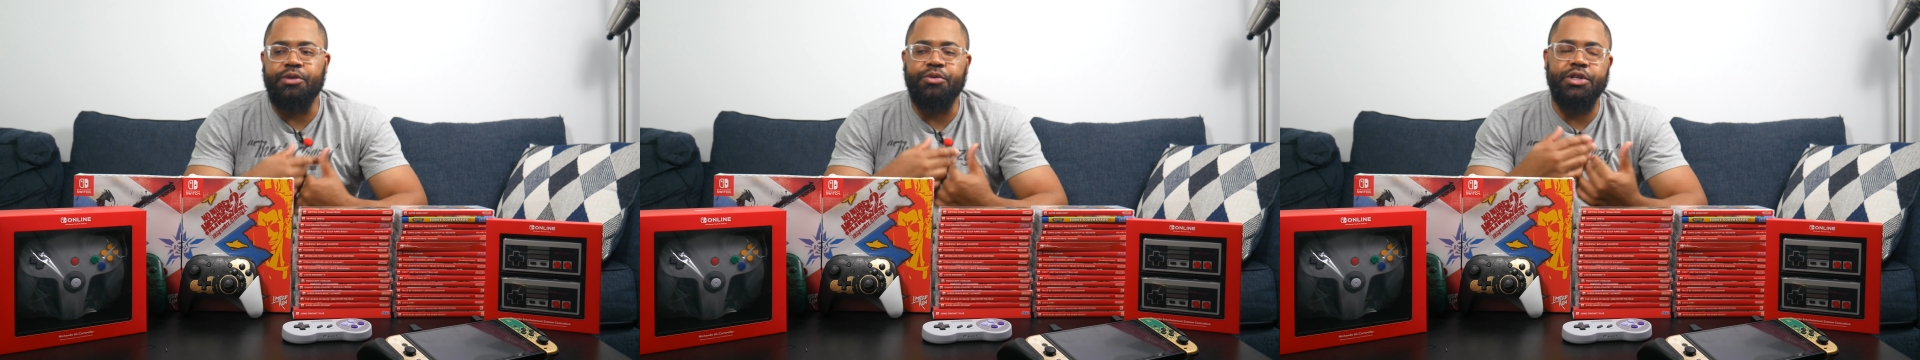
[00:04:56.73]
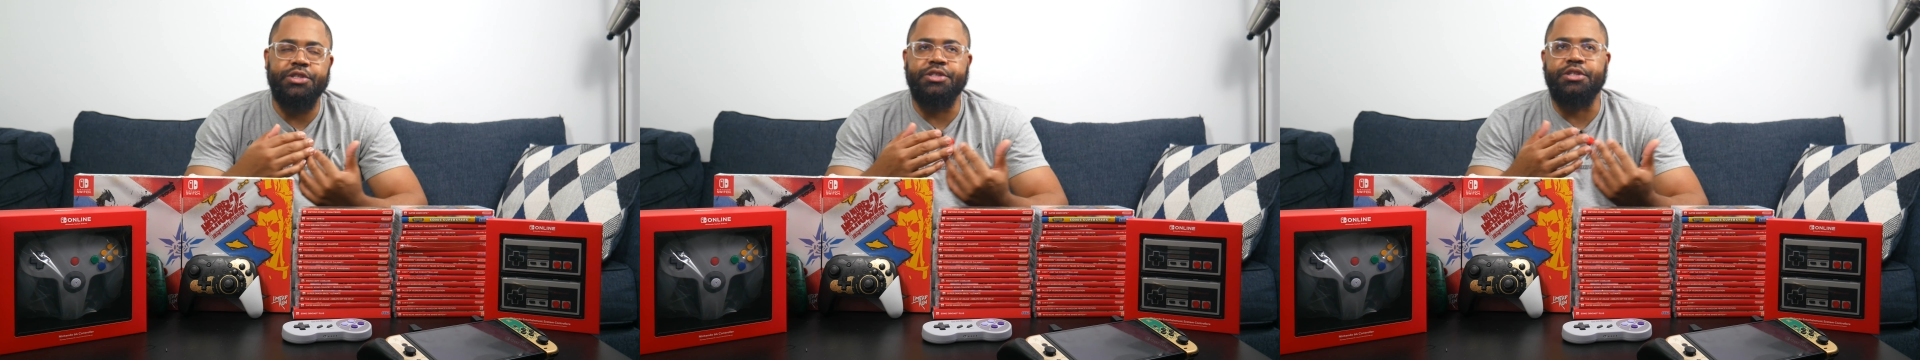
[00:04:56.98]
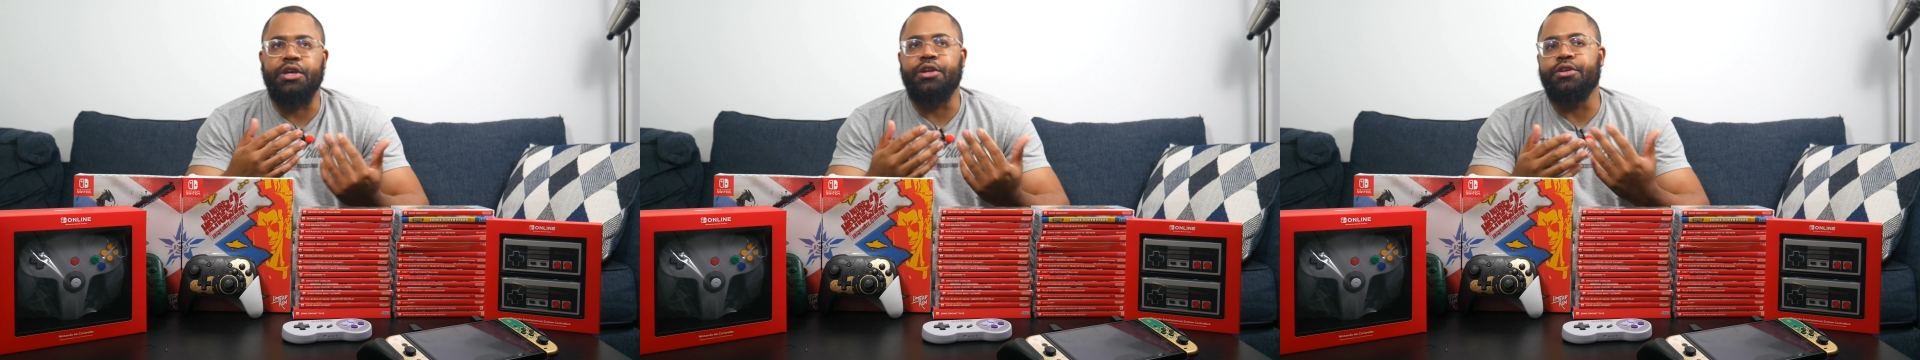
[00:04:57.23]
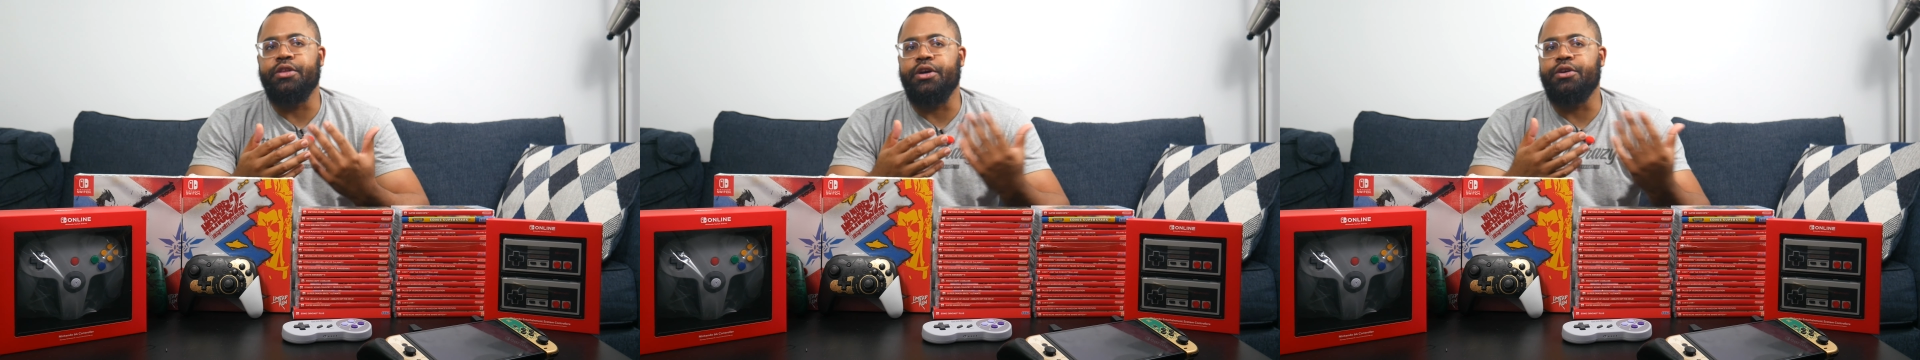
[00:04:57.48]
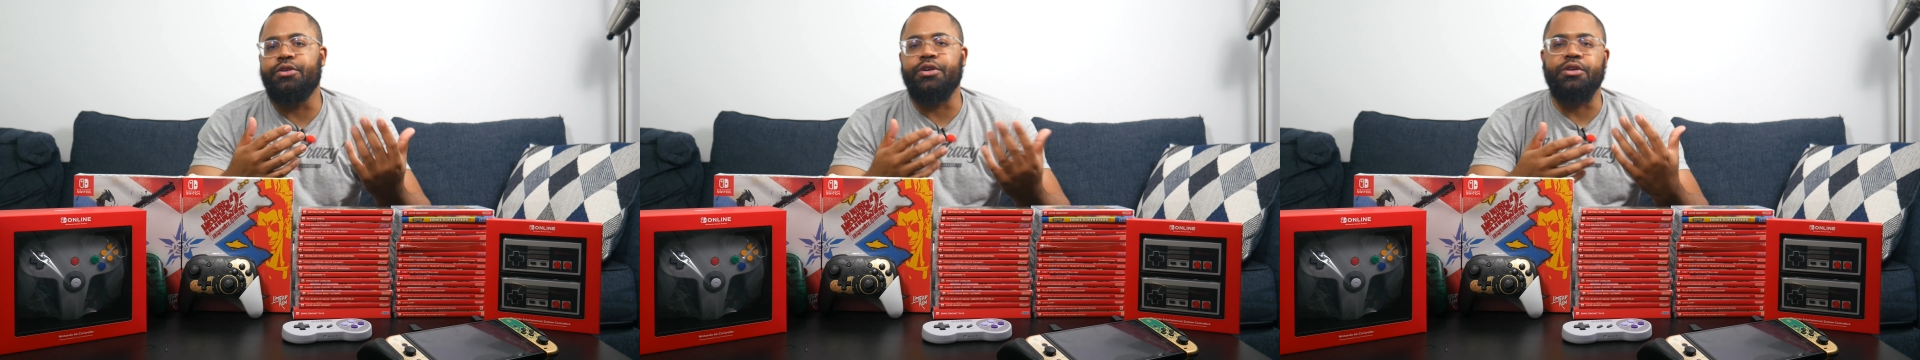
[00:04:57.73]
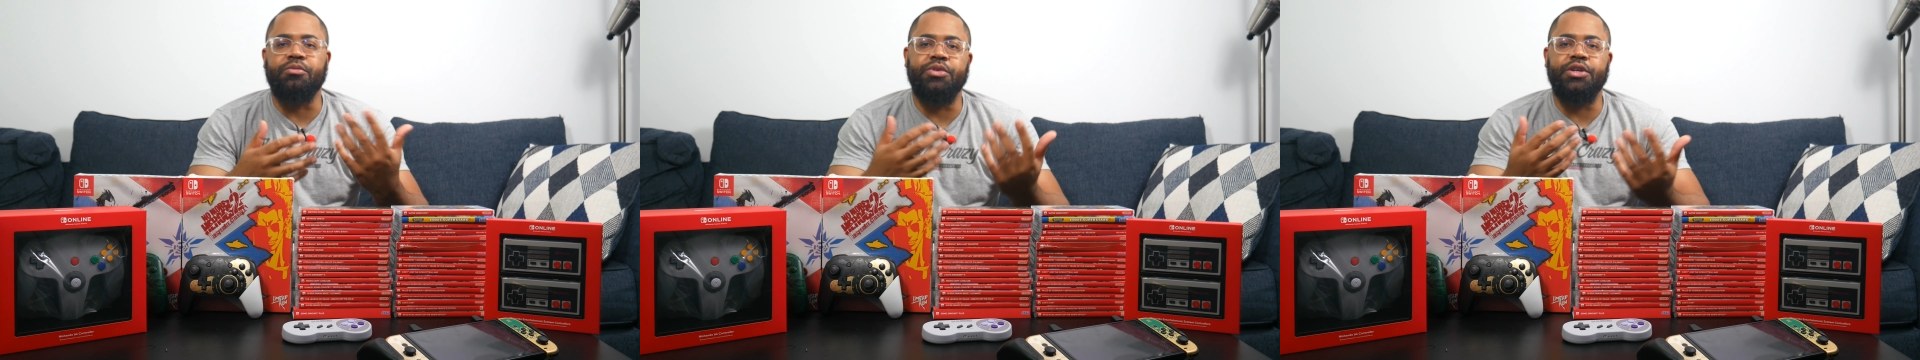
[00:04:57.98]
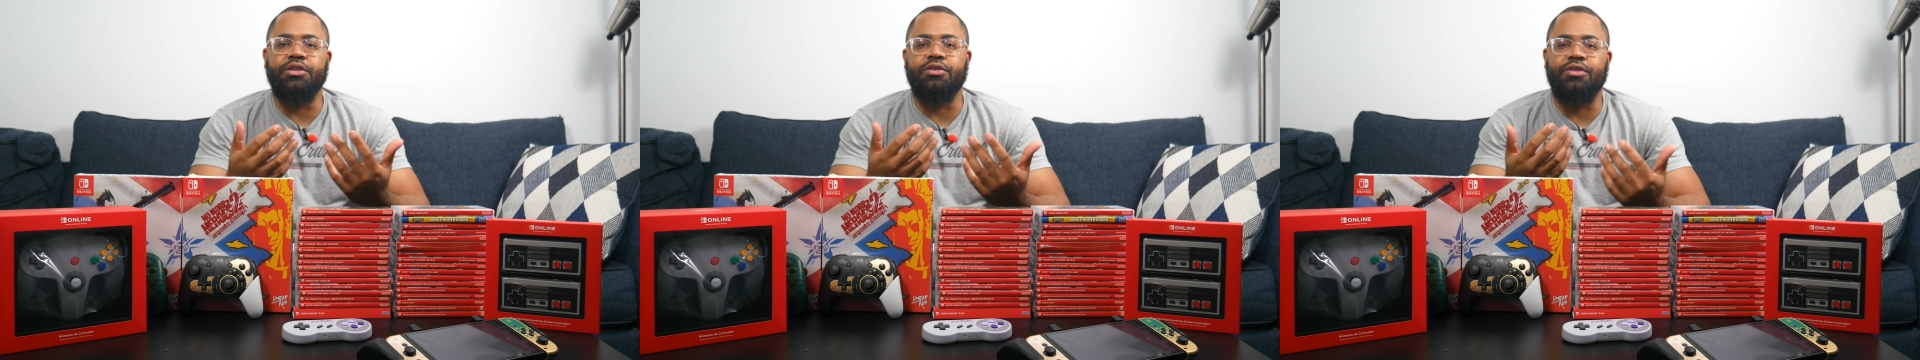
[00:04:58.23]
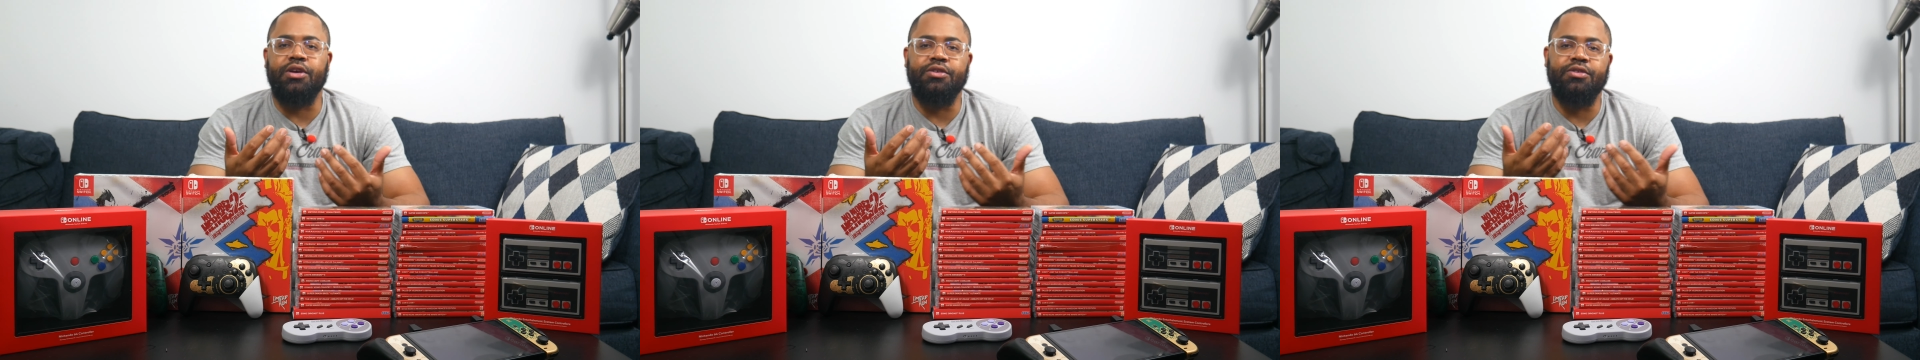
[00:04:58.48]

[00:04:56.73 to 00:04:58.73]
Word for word: want to just get it like, oh, I complete the set.